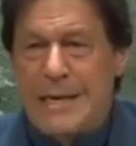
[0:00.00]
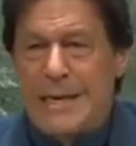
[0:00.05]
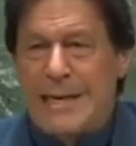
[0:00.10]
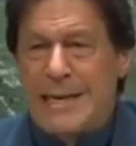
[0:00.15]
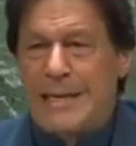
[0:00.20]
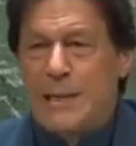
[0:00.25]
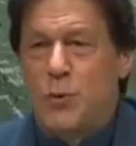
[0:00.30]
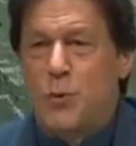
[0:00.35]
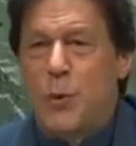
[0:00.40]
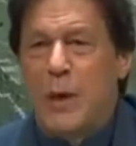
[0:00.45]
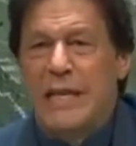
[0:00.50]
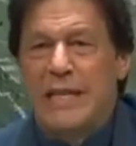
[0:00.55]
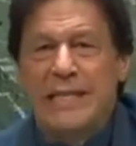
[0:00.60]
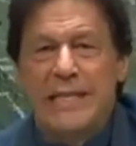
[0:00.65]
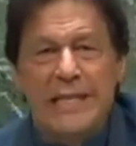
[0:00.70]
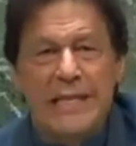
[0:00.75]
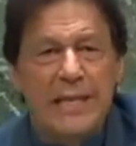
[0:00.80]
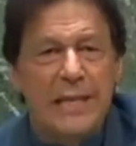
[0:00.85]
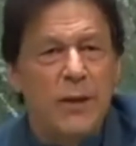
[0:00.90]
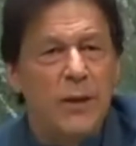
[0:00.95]
a
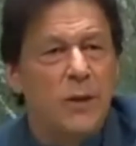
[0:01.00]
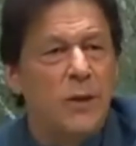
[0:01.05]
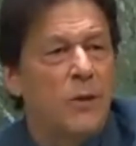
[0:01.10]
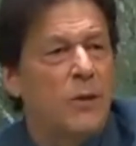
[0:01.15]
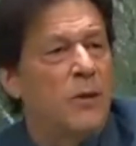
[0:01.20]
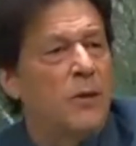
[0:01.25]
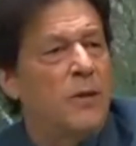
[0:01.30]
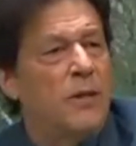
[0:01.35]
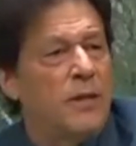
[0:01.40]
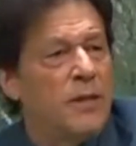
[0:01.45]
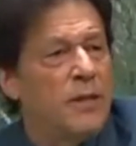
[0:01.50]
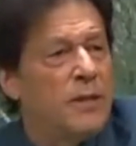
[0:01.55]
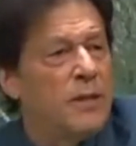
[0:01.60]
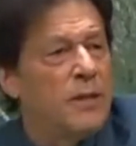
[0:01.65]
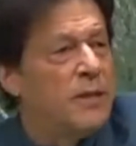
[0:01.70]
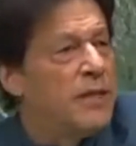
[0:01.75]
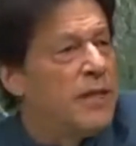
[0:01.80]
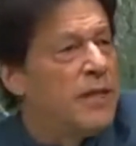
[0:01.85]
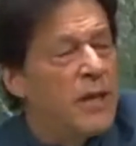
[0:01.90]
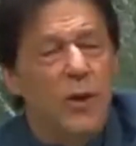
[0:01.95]

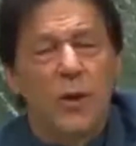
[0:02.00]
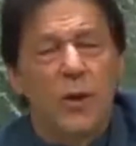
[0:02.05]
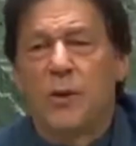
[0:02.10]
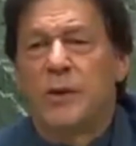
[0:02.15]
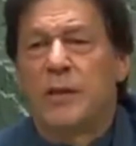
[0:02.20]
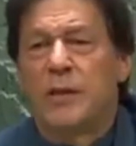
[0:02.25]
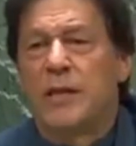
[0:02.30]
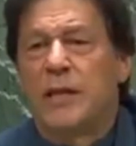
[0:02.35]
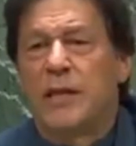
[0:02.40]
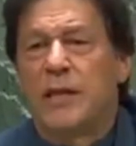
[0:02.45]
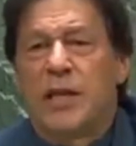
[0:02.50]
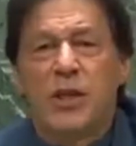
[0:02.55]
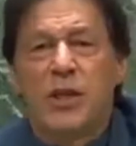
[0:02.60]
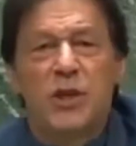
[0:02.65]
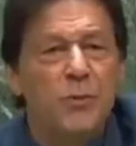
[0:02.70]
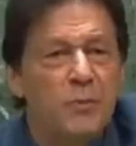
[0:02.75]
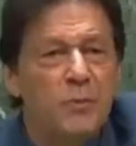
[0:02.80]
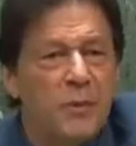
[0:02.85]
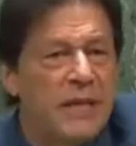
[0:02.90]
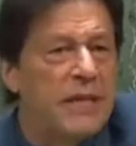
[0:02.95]
20-year-old
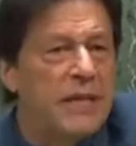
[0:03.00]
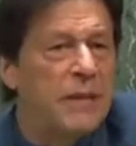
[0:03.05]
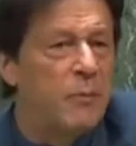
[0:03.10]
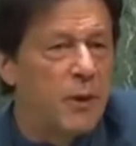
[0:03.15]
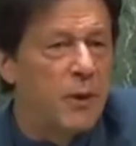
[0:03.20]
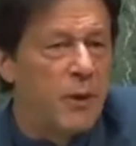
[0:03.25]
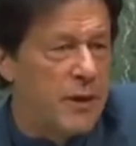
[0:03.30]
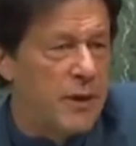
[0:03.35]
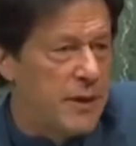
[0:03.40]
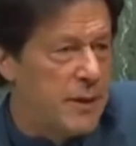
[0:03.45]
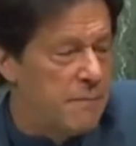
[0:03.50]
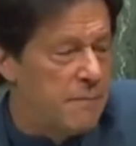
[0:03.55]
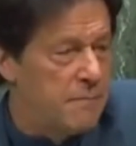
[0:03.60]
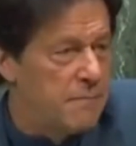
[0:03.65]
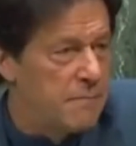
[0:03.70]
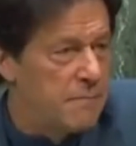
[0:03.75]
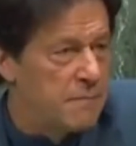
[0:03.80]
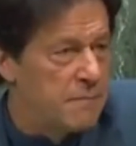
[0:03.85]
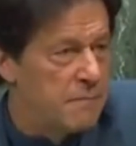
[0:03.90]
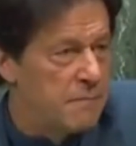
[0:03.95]
Kashmiri boy,
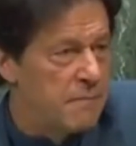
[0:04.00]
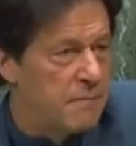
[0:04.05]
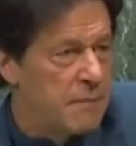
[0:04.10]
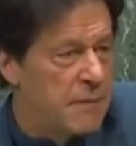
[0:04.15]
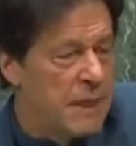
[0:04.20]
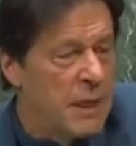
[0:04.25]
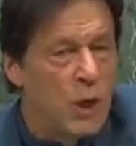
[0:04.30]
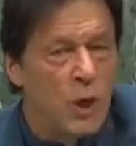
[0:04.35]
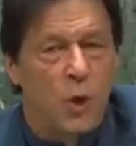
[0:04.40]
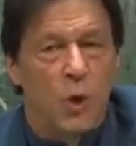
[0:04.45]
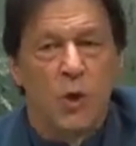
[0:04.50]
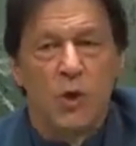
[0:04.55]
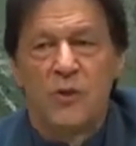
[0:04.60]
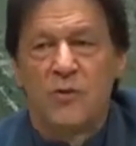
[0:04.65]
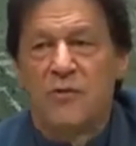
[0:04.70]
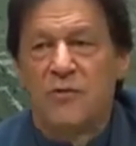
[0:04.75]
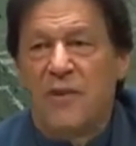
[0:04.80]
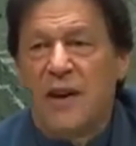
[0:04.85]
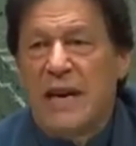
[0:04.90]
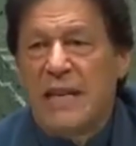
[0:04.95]
whose
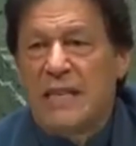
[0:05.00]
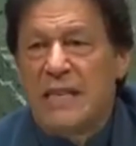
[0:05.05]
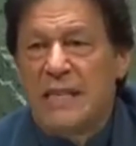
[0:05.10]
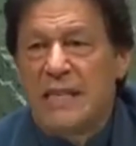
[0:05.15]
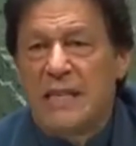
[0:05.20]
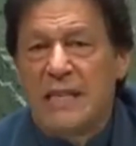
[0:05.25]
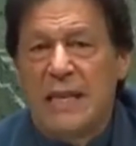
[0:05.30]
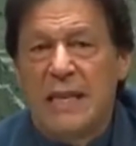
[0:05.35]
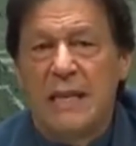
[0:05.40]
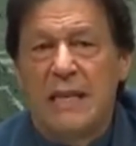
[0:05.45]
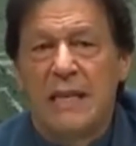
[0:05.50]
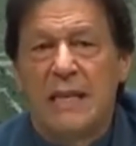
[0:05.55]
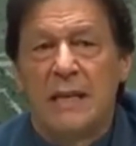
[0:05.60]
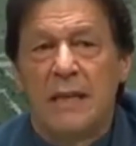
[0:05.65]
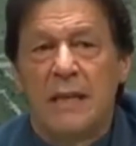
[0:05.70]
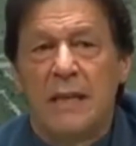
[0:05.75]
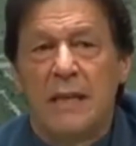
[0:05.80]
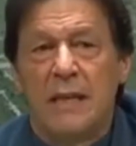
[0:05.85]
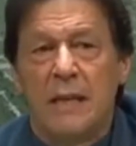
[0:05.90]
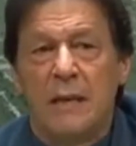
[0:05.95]
father said
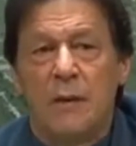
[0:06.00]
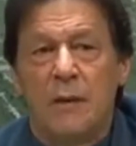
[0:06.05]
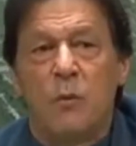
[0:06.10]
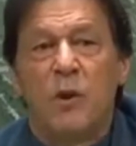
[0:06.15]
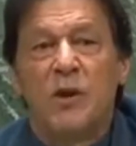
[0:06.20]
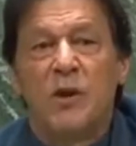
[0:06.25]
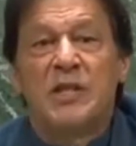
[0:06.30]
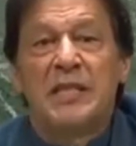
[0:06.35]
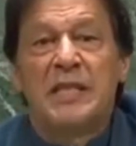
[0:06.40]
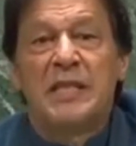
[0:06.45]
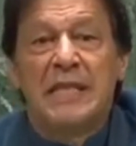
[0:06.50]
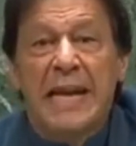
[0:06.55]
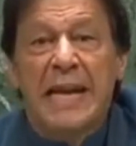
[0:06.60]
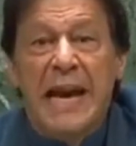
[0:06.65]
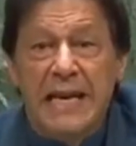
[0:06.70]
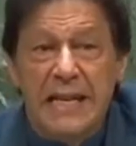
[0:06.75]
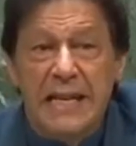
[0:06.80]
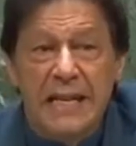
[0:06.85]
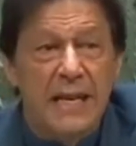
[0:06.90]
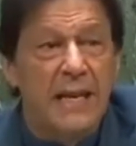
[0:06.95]
was
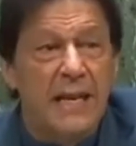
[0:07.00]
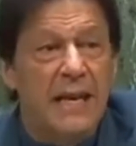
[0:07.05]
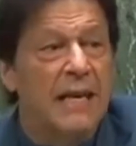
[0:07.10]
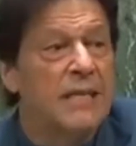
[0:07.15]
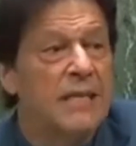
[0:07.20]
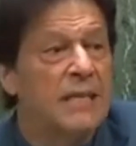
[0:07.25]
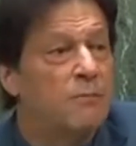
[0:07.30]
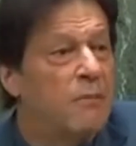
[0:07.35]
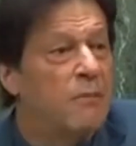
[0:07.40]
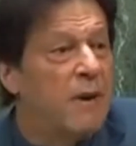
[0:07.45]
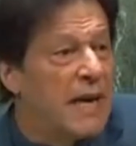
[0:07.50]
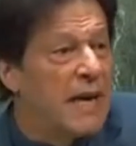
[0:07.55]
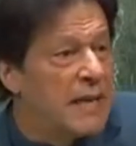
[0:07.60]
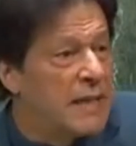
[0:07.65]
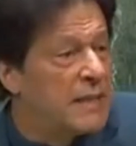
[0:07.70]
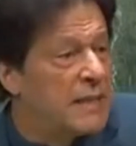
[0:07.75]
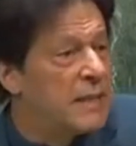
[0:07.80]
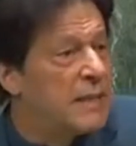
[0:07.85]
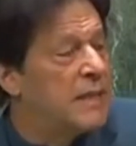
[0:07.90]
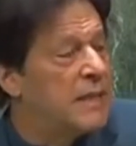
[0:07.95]
radicalized
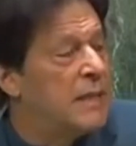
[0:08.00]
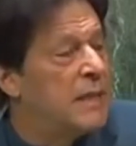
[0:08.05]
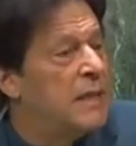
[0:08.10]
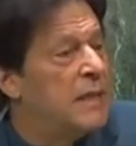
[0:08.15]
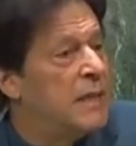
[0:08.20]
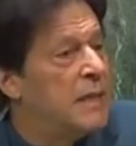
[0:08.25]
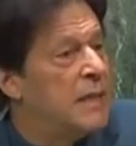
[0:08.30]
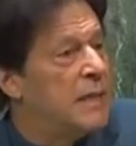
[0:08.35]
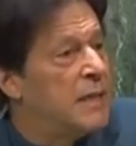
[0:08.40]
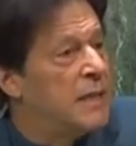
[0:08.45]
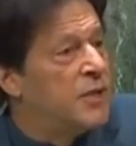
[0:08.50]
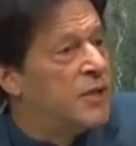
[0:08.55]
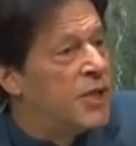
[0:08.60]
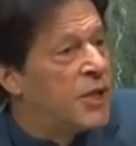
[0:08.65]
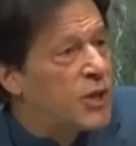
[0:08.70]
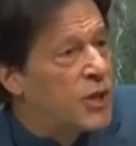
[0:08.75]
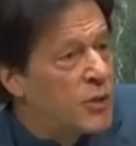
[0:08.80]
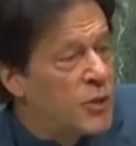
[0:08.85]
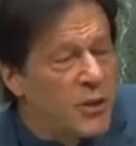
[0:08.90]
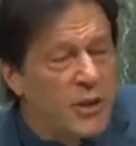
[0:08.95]
by the
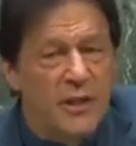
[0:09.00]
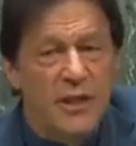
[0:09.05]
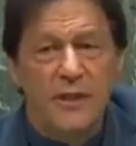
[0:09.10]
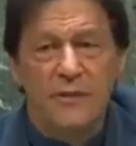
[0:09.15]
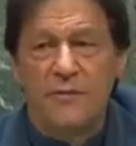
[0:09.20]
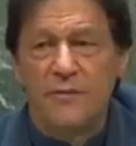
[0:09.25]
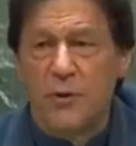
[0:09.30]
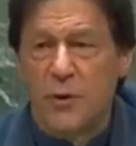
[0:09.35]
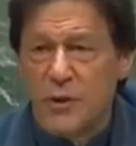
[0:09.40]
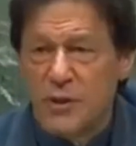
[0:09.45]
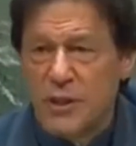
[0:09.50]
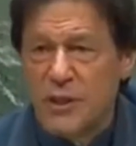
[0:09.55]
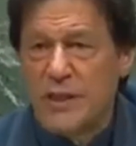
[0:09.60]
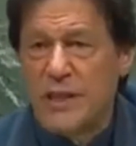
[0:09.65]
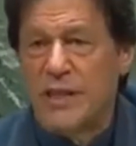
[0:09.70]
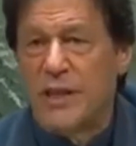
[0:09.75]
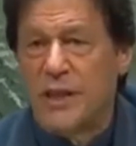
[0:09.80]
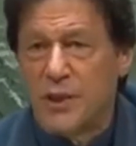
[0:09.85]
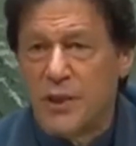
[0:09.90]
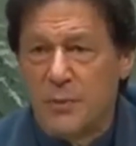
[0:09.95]
security forces
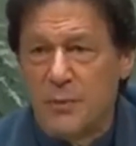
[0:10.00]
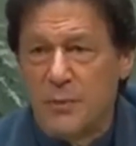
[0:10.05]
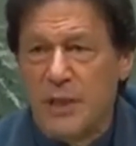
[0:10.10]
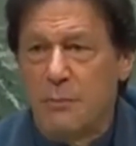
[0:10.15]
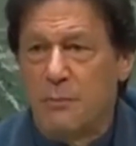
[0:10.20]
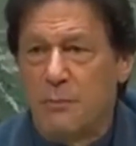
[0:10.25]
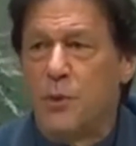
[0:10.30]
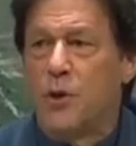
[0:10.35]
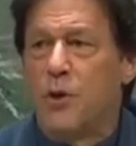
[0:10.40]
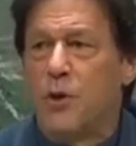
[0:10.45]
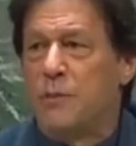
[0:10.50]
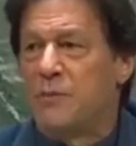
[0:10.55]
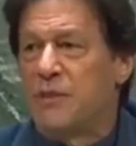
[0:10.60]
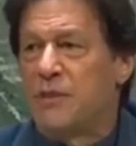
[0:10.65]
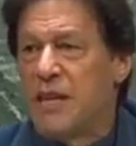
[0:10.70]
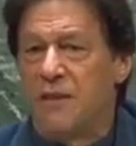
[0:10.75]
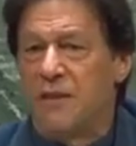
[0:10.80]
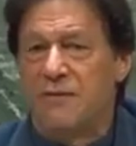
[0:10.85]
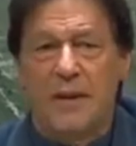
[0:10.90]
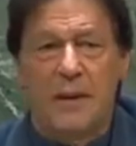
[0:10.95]
in Kashmir, blew
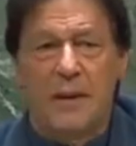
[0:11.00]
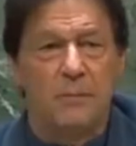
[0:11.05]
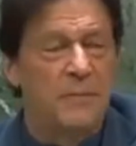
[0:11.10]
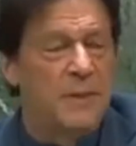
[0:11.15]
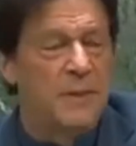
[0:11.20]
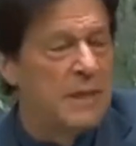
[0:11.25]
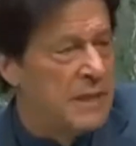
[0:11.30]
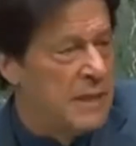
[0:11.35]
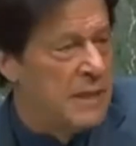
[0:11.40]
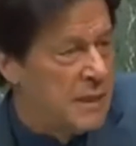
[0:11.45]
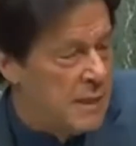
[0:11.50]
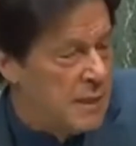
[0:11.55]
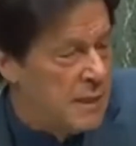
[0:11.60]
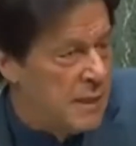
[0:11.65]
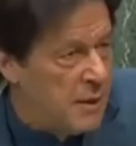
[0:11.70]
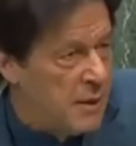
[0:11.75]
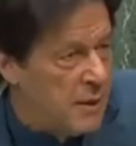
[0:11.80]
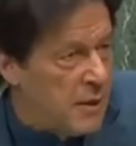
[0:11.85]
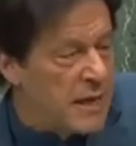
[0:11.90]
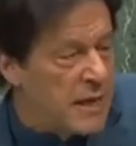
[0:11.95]
himself up
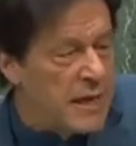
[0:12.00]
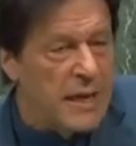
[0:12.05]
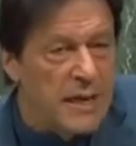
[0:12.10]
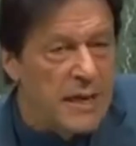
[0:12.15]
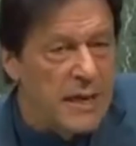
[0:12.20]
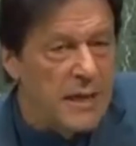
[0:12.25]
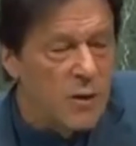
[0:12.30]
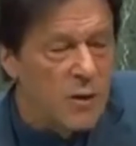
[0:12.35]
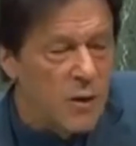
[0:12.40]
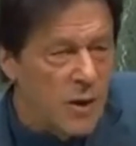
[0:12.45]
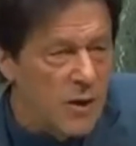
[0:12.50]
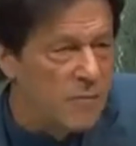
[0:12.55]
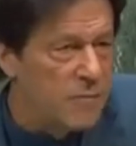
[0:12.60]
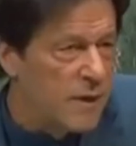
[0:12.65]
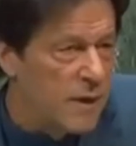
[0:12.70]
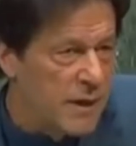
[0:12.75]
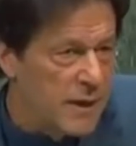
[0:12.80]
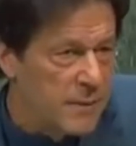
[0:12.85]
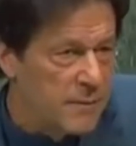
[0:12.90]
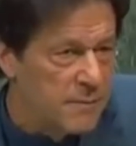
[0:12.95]
on an Indian
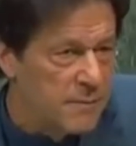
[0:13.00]
convoy.